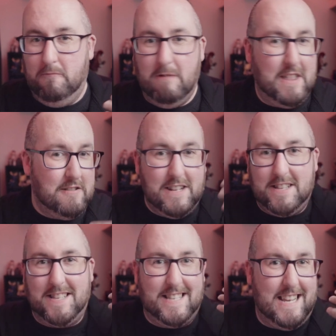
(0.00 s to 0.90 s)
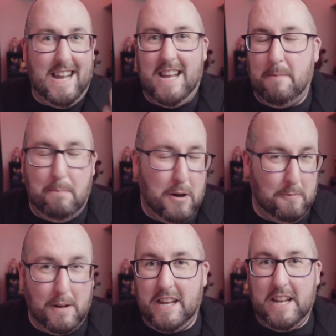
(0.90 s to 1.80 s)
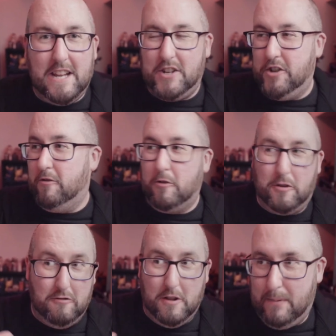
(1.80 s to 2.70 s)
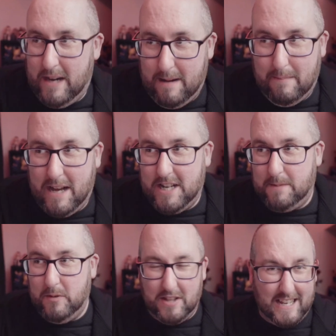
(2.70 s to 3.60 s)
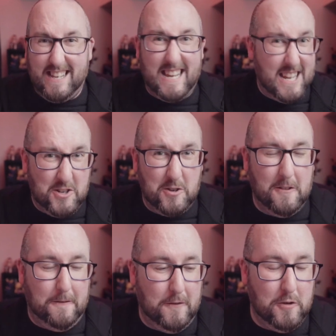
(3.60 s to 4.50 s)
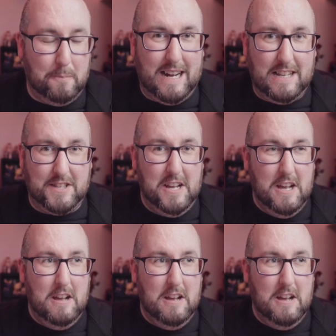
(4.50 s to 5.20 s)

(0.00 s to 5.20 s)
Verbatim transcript: whether it's a, say a publication or through the band management that gets you the photo pass,